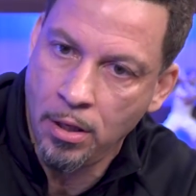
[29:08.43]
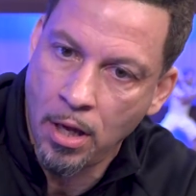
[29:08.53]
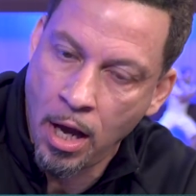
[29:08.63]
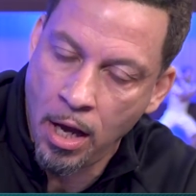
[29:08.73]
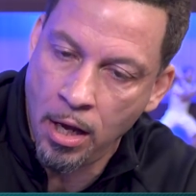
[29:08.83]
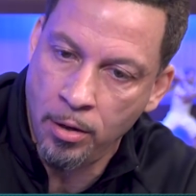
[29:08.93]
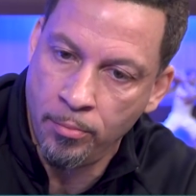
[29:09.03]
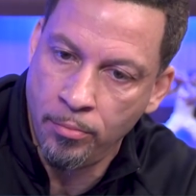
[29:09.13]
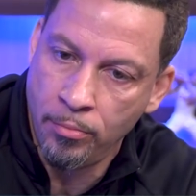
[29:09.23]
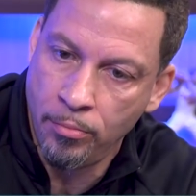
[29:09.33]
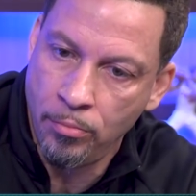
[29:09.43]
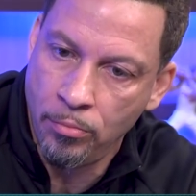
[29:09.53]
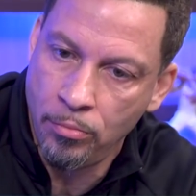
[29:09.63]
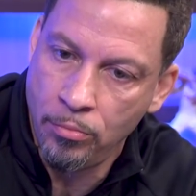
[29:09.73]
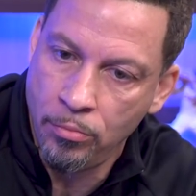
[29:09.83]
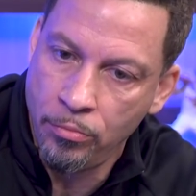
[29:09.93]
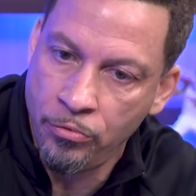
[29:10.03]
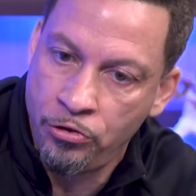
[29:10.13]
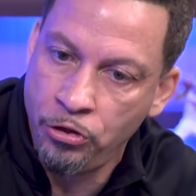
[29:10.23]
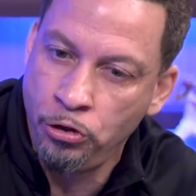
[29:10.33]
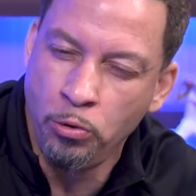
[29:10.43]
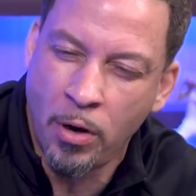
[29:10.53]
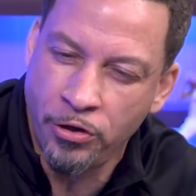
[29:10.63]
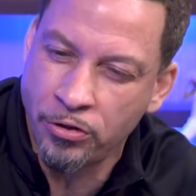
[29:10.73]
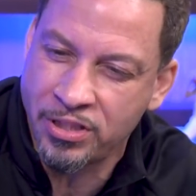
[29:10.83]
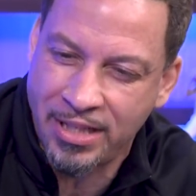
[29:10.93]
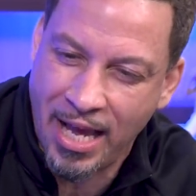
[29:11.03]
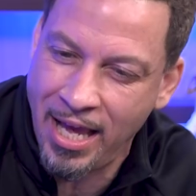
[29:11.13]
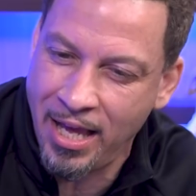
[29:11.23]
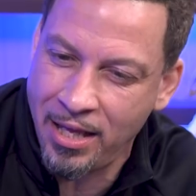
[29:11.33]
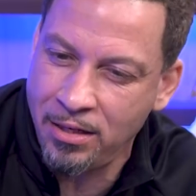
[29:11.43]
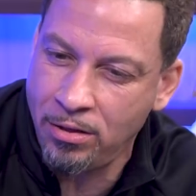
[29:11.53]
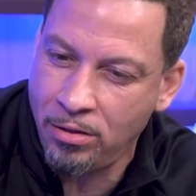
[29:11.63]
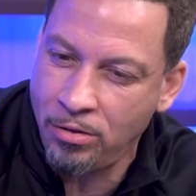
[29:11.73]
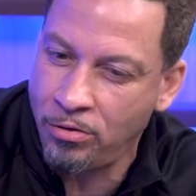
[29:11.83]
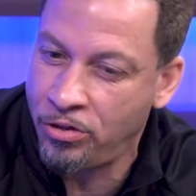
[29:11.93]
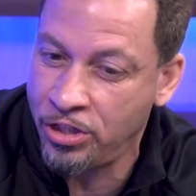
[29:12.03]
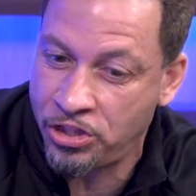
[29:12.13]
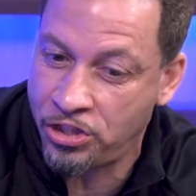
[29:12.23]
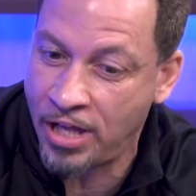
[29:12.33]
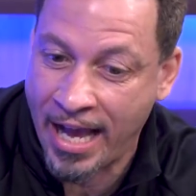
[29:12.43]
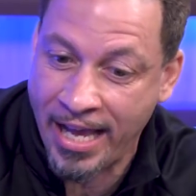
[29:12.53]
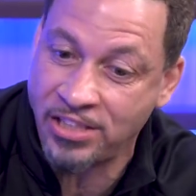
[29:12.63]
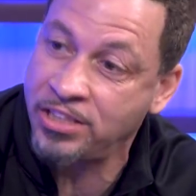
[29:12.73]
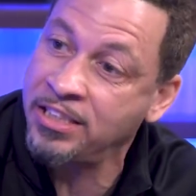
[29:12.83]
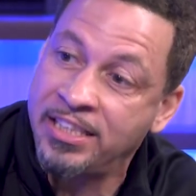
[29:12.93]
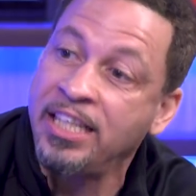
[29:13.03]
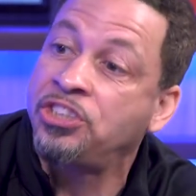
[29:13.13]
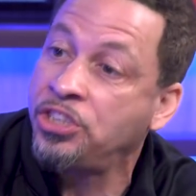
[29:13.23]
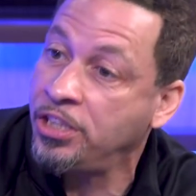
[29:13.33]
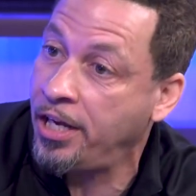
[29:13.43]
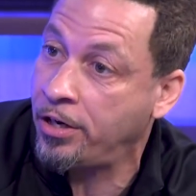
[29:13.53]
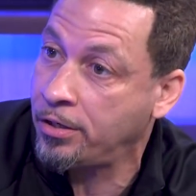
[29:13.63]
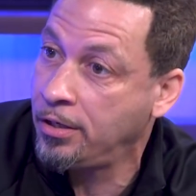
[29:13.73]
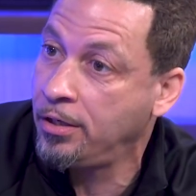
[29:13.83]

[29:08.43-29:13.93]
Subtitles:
Do you understand the tension there?